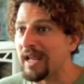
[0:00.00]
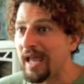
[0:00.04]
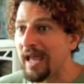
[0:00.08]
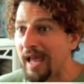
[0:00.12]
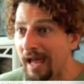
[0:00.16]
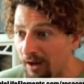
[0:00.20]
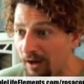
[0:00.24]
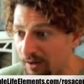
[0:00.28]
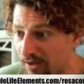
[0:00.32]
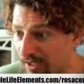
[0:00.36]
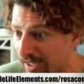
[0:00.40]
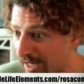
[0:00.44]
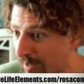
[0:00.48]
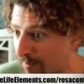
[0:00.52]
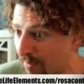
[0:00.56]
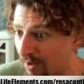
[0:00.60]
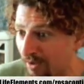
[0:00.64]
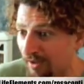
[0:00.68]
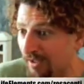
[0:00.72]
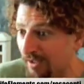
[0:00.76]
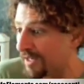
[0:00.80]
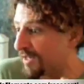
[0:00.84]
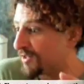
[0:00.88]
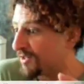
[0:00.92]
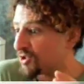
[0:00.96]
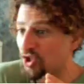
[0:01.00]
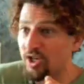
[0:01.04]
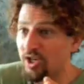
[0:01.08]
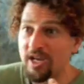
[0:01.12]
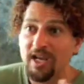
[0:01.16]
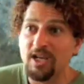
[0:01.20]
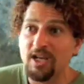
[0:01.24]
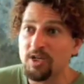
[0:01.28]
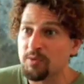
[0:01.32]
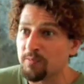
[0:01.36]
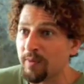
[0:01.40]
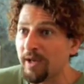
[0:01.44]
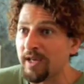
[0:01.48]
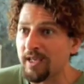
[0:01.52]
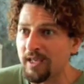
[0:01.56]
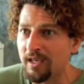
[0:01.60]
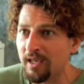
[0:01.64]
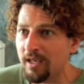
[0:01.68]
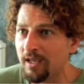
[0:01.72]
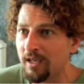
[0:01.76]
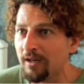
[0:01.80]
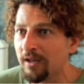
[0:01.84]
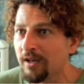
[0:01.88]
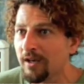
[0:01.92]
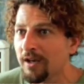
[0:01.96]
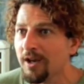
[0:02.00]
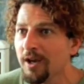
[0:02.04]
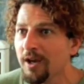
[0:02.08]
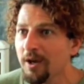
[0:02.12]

down, chemically changed by heat.